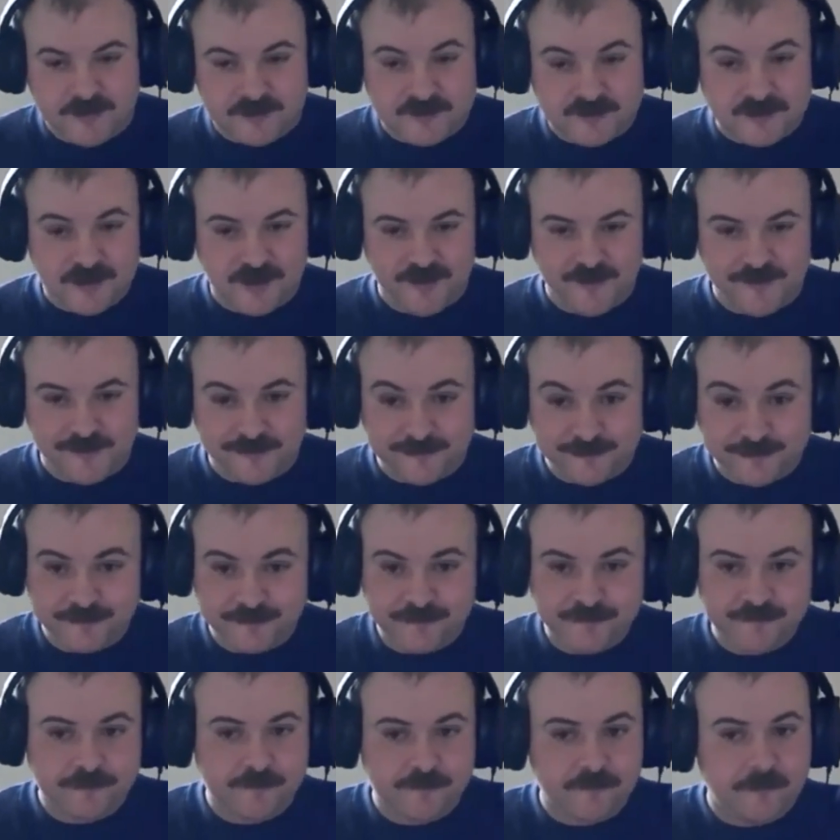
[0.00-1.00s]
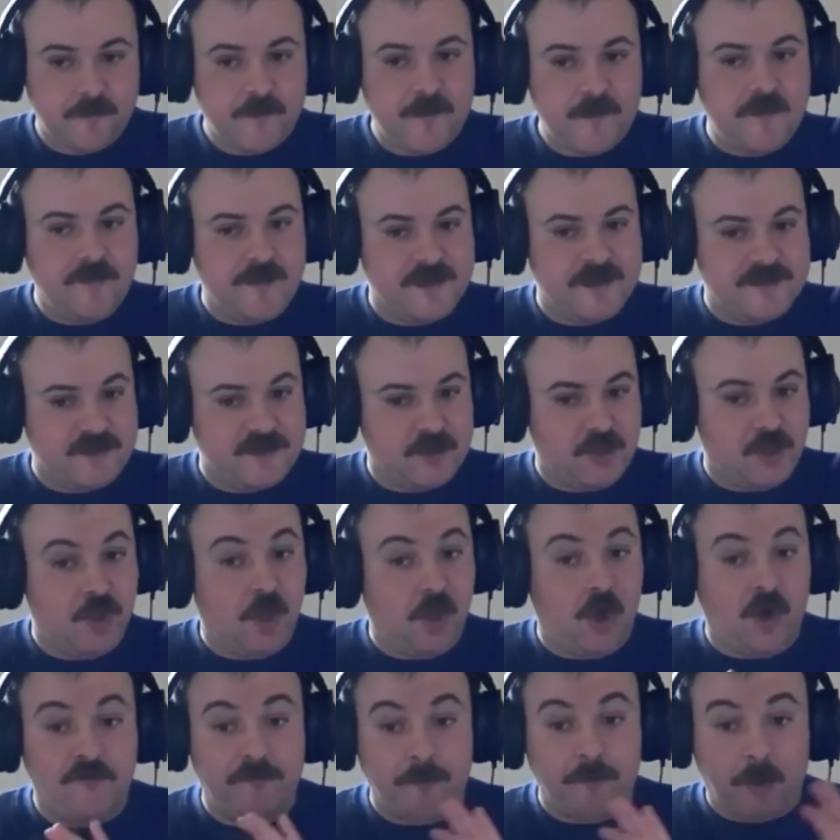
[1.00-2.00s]
So there's a
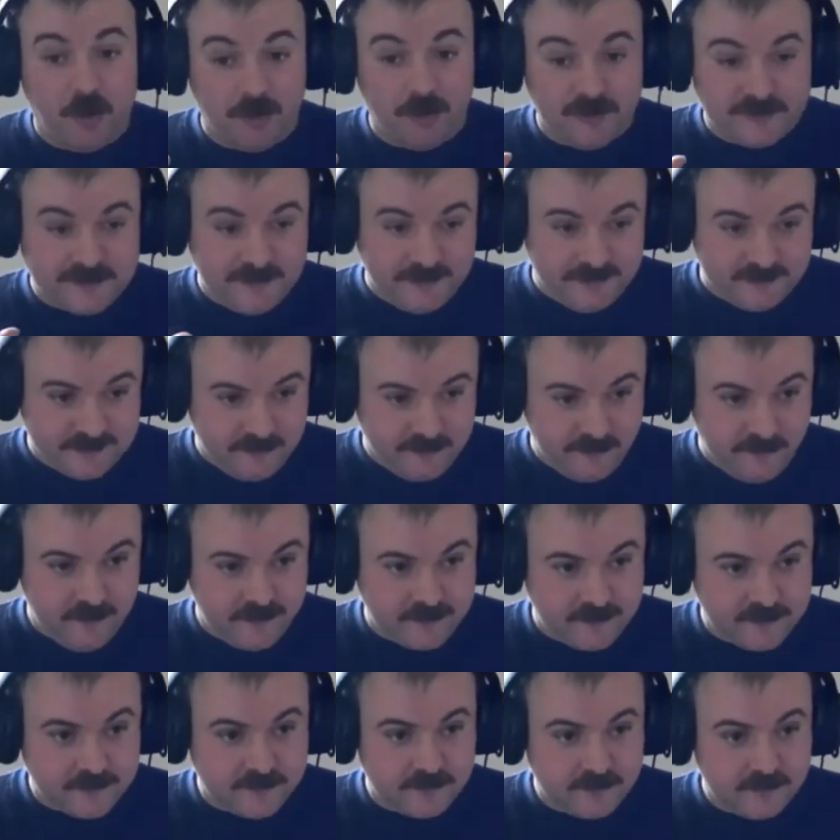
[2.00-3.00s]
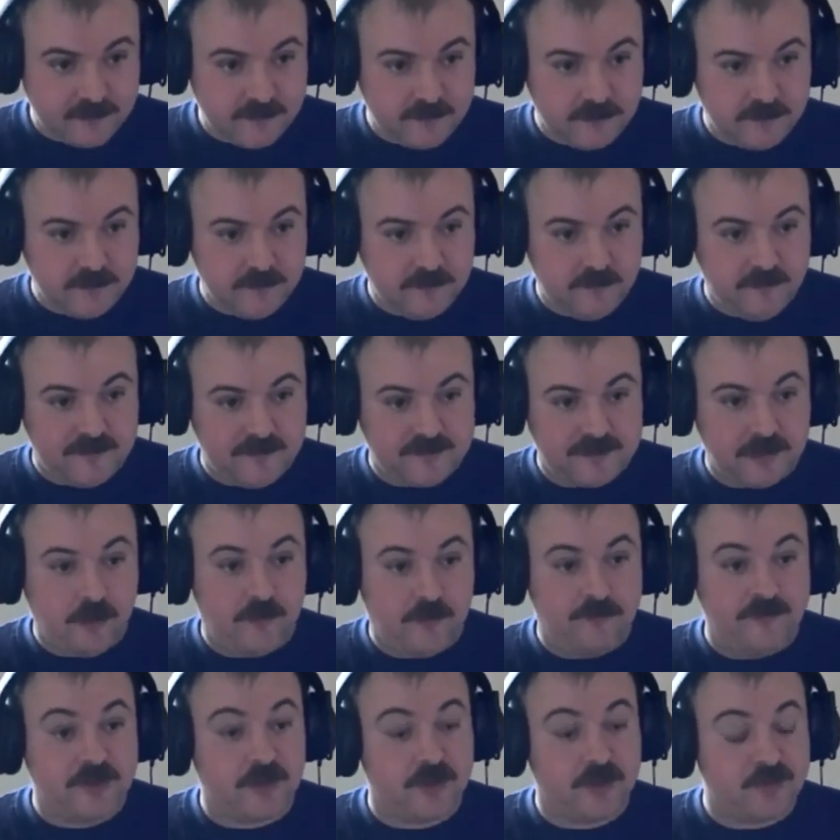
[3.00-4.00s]
lot of politics in this. There's a
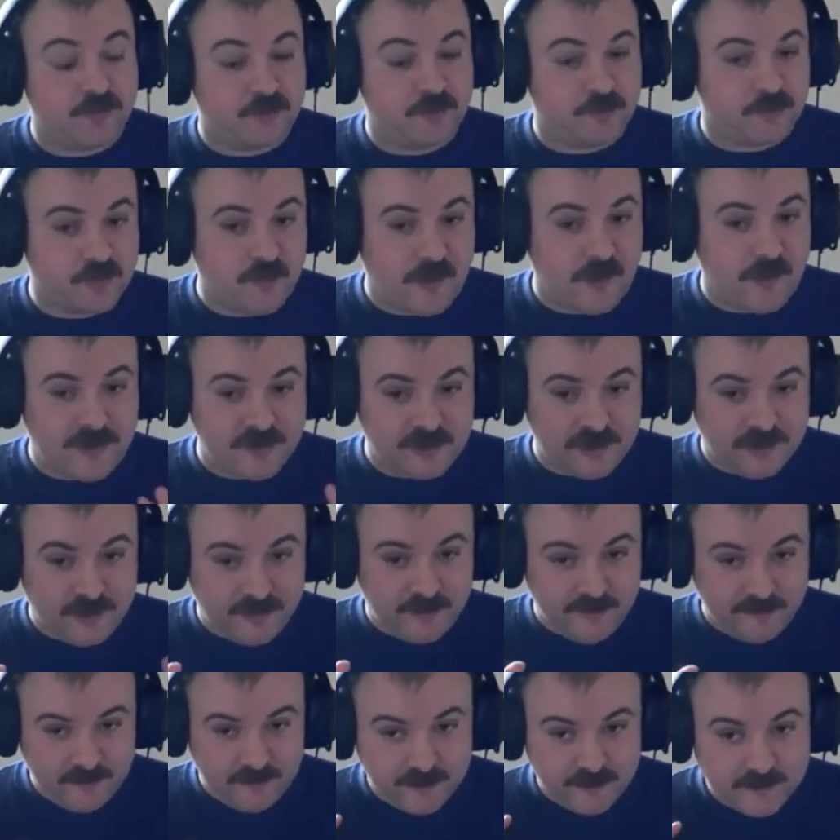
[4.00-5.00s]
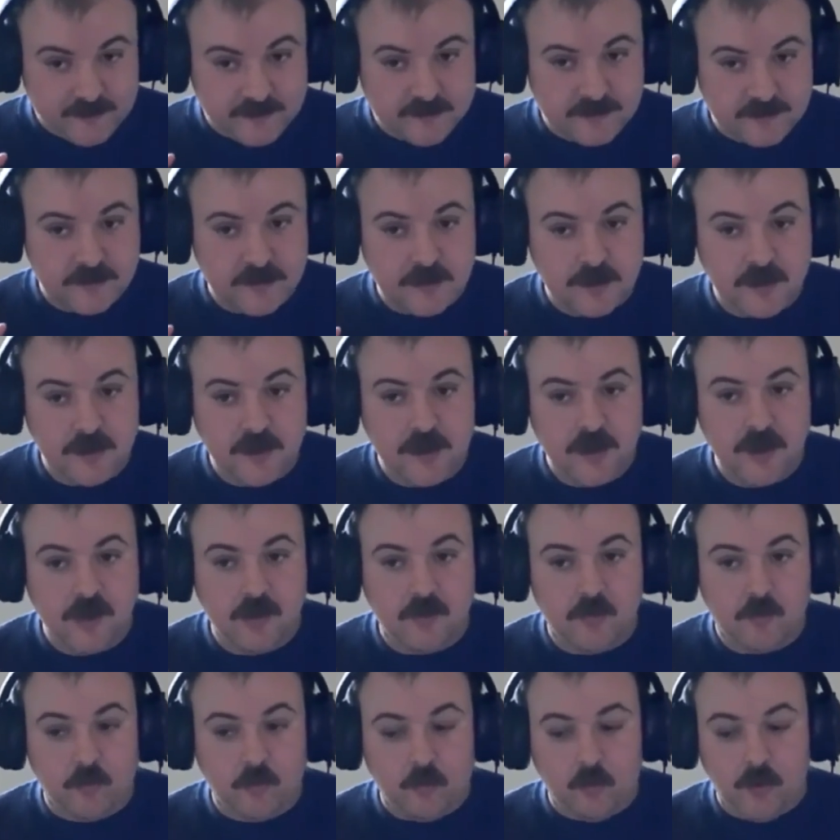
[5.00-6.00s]
lot of industrial strategy in this.
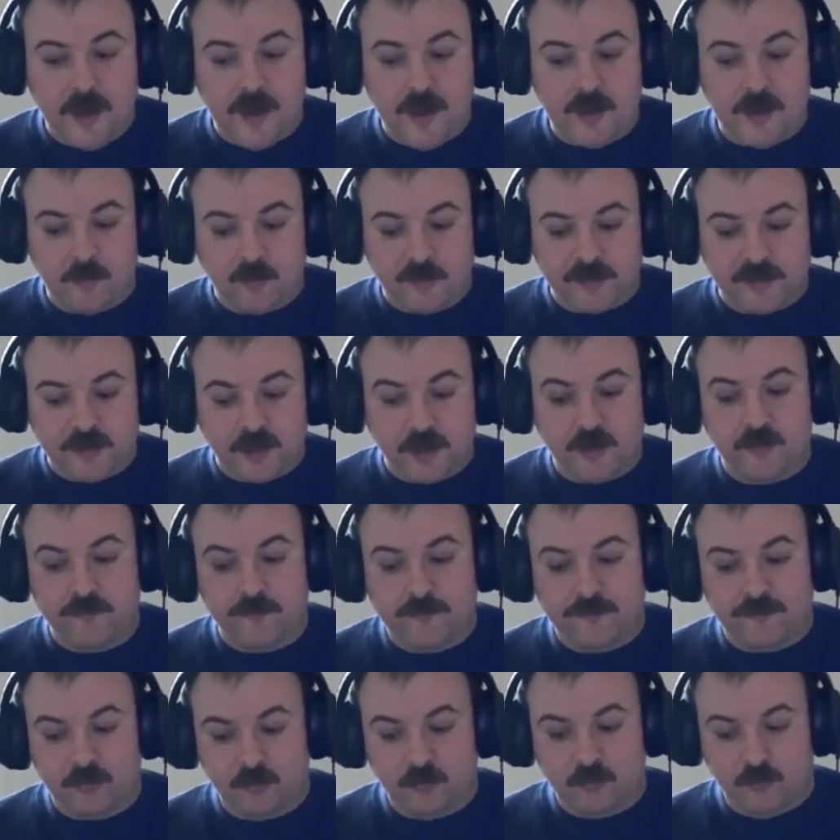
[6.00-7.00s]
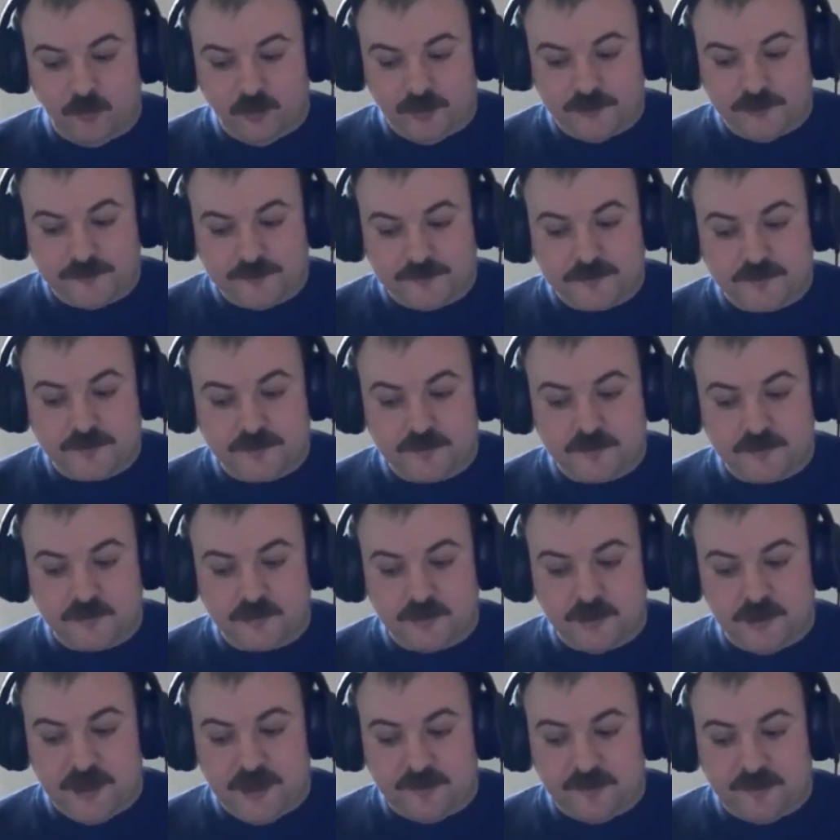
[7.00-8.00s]
Where we go forwards,
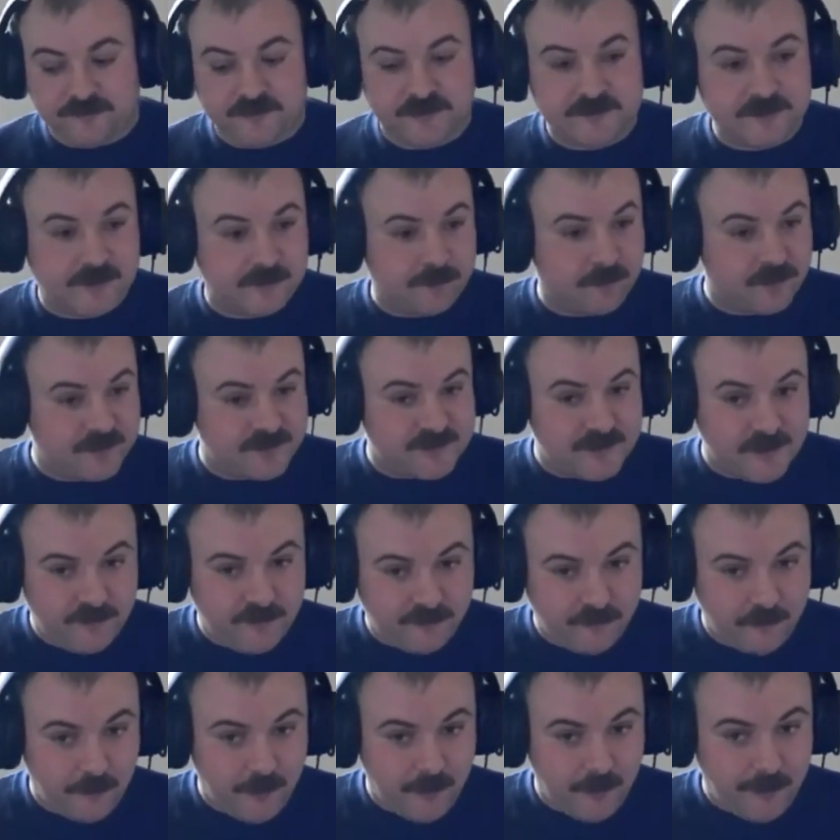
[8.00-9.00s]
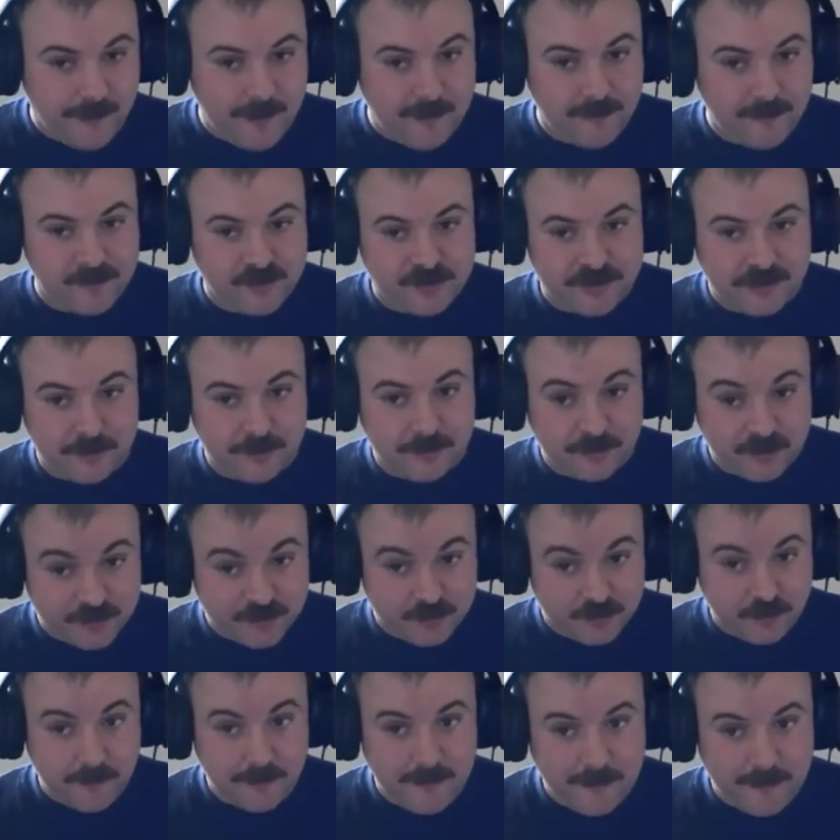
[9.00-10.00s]
I have to take my steer from my membership
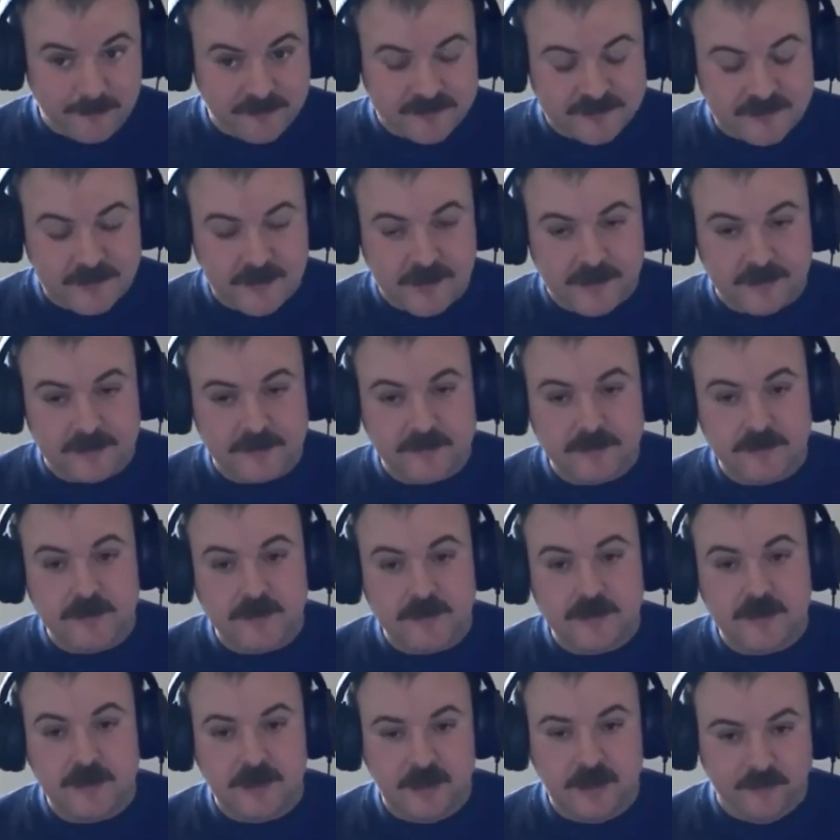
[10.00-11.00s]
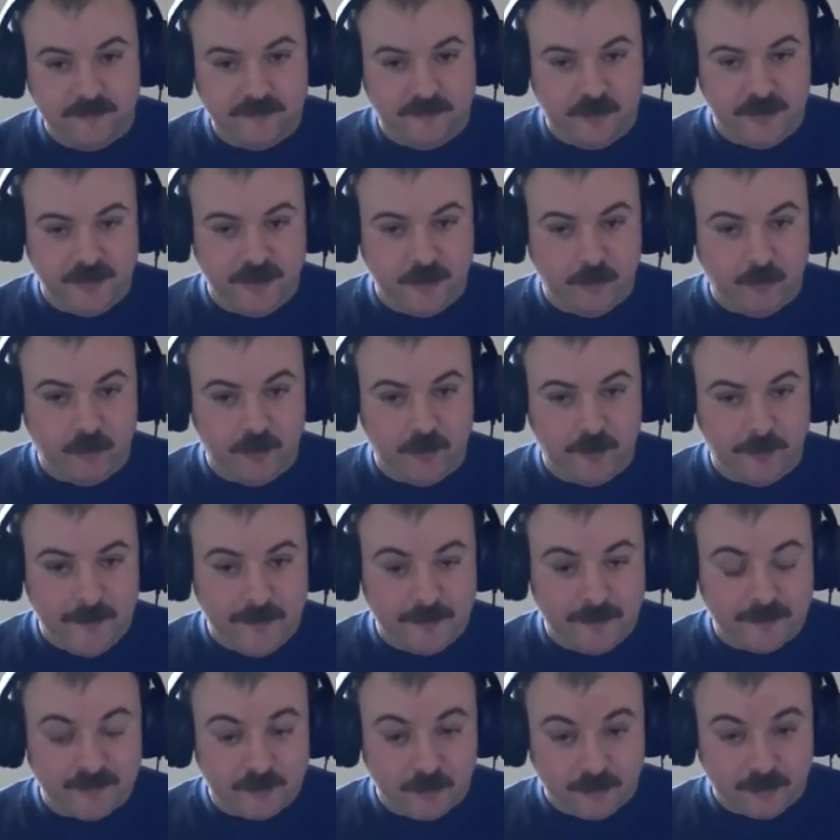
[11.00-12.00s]
because we're members led and find out what the
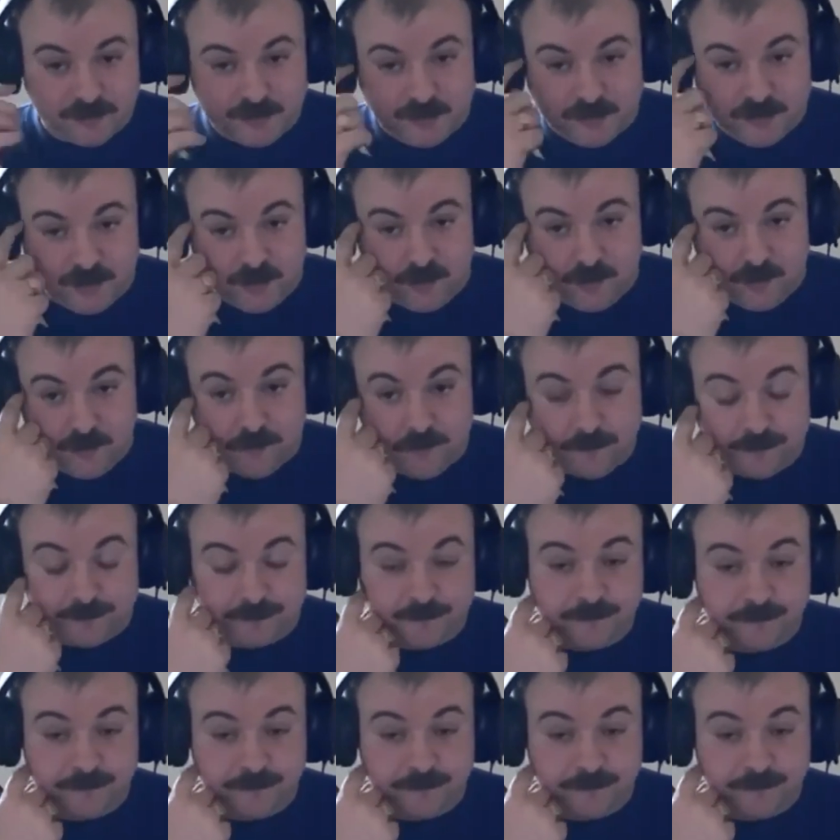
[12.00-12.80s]
members want to do.